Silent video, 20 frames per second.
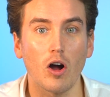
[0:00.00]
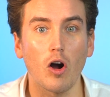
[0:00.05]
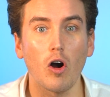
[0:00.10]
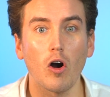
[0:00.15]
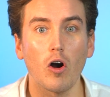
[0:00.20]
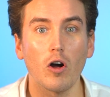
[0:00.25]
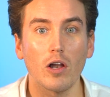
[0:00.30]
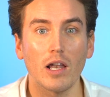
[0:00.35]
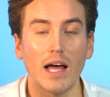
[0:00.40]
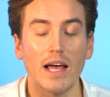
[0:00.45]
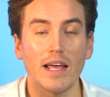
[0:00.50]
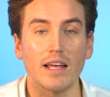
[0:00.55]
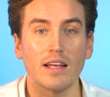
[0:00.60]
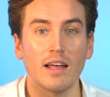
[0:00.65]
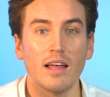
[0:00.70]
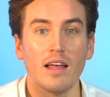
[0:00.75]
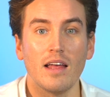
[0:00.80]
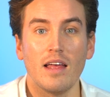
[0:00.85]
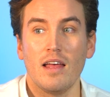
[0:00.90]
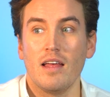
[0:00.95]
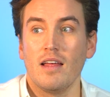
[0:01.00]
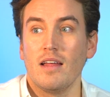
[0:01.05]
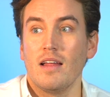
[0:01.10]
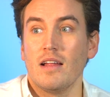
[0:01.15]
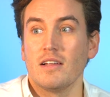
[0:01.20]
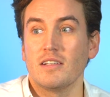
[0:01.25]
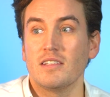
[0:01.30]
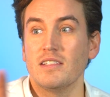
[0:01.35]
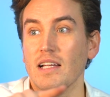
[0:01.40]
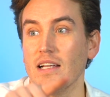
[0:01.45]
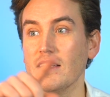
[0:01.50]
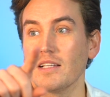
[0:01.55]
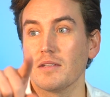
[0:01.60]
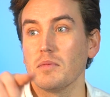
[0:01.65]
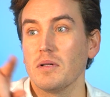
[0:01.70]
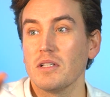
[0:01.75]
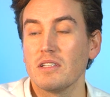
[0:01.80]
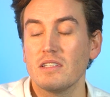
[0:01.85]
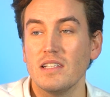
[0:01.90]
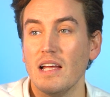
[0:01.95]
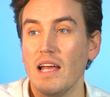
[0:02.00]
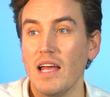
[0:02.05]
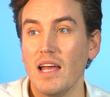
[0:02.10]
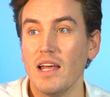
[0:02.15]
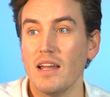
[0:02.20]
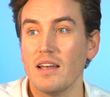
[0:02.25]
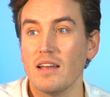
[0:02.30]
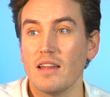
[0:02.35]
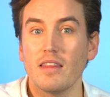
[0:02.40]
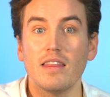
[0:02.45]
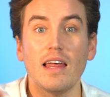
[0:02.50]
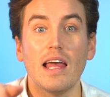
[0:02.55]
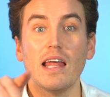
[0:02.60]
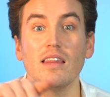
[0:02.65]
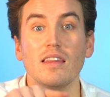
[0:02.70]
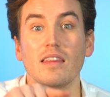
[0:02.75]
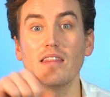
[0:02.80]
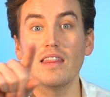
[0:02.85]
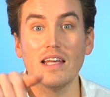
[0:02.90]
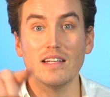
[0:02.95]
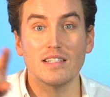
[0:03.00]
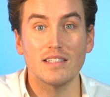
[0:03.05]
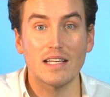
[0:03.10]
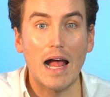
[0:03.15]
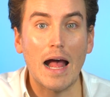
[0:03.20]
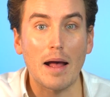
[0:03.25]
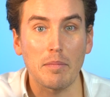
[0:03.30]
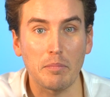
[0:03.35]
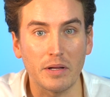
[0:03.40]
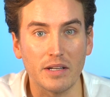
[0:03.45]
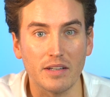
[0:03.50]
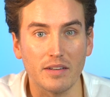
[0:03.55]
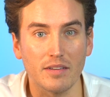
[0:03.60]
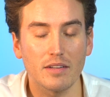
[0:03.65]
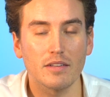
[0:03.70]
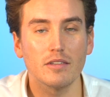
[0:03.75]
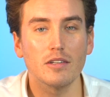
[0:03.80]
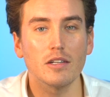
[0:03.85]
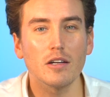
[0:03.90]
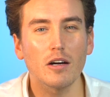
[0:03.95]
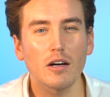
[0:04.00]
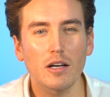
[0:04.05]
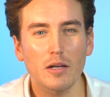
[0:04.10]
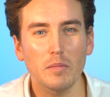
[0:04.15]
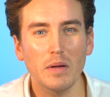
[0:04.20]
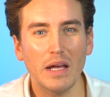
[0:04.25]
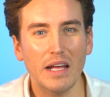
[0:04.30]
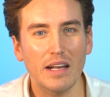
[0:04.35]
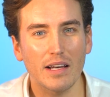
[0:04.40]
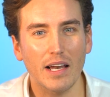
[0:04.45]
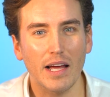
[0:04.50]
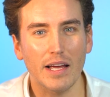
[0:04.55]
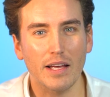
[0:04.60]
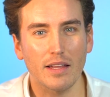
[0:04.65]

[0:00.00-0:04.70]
Or like 6 months in, then this happened. Do you know what I mean?